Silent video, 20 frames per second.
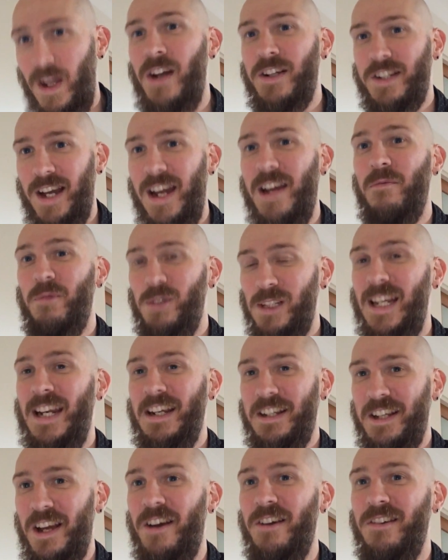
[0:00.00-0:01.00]
Okay, we'll let
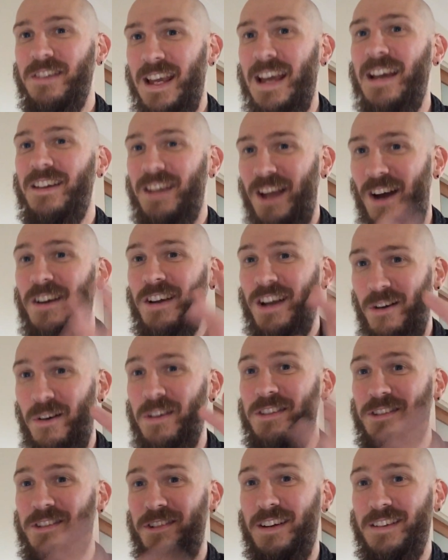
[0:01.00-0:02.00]
it go. Yeah, go
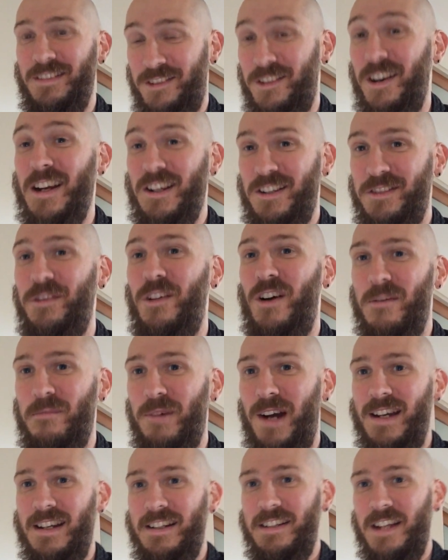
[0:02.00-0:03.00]
on. 3 is fine,
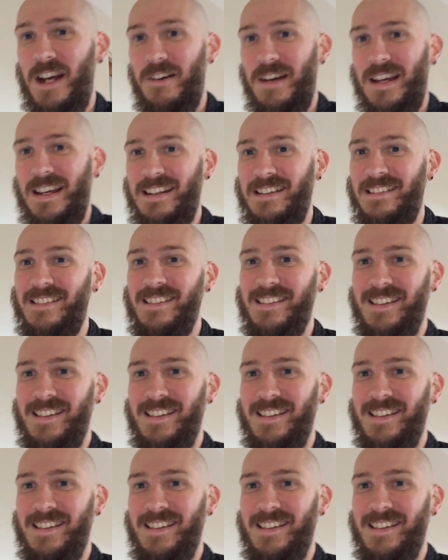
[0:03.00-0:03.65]
Bradon. Go ahead.